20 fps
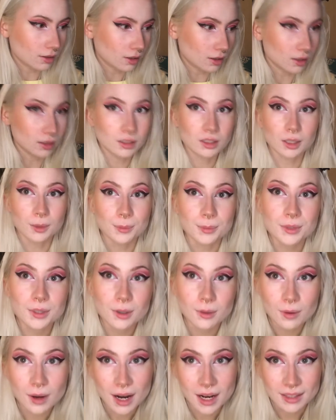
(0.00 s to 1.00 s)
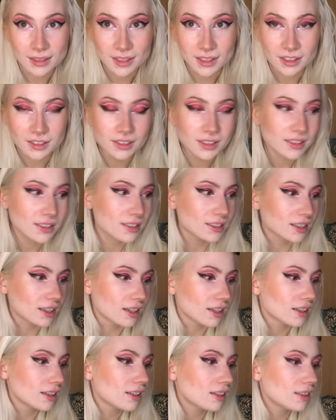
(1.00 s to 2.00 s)
Awesome, so eyeliner is
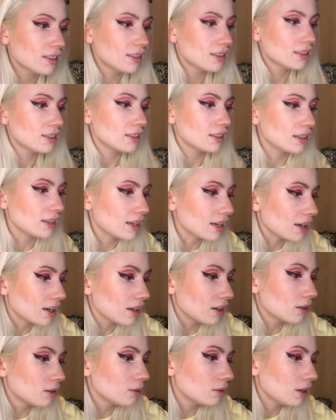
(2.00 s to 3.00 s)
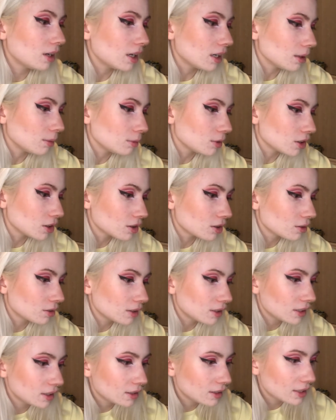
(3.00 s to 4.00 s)
done. Now I'm just going
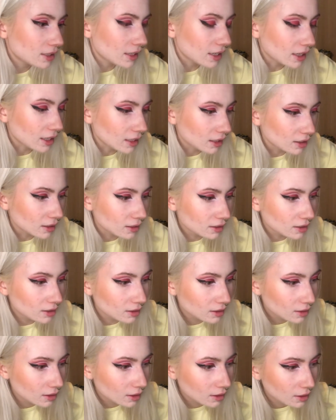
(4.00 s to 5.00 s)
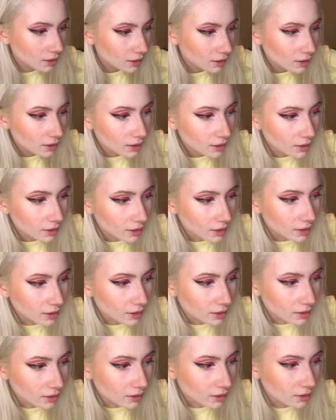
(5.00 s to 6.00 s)
to take
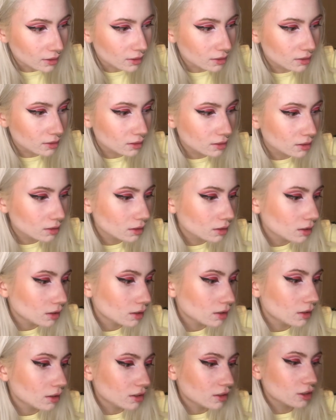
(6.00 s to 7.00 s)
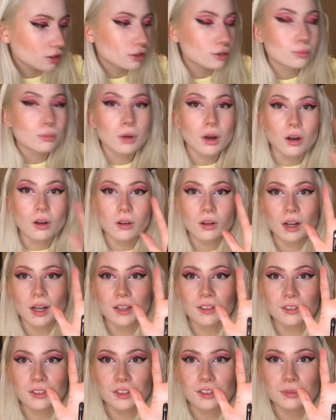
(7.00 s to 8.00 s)
a small
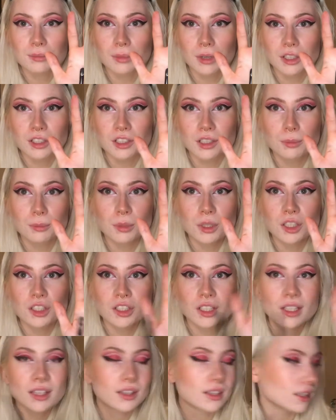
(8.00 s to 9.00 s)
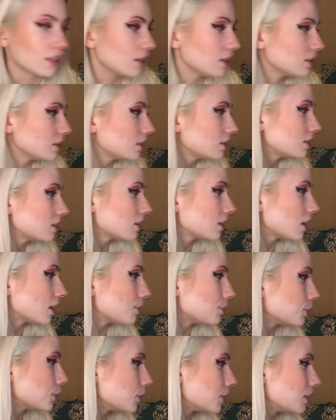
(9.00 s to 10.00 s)
kind of smudging brush like this.
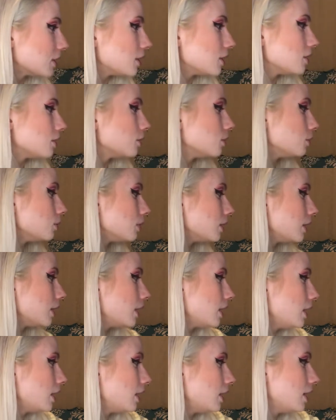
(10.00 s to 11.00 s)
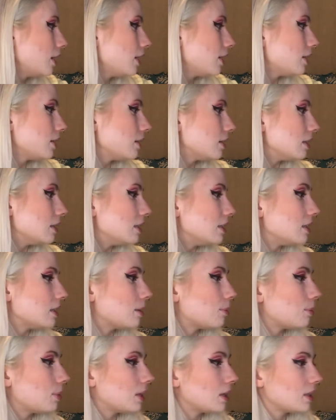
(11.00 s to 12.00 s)
I'm going to
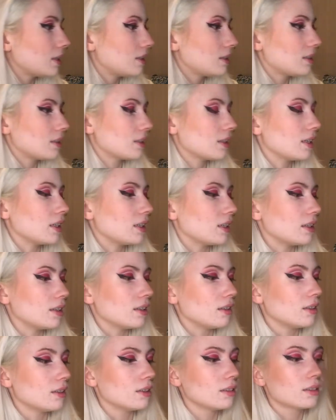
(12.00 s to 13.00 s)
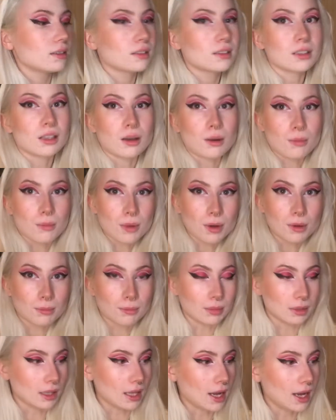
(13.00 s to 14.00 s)
dip it in some
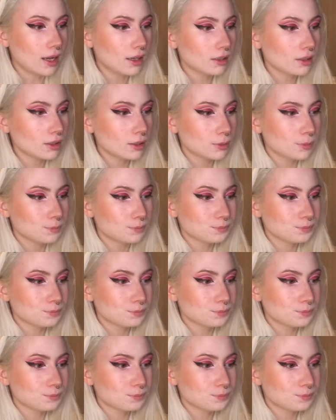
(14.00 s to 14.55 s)
black.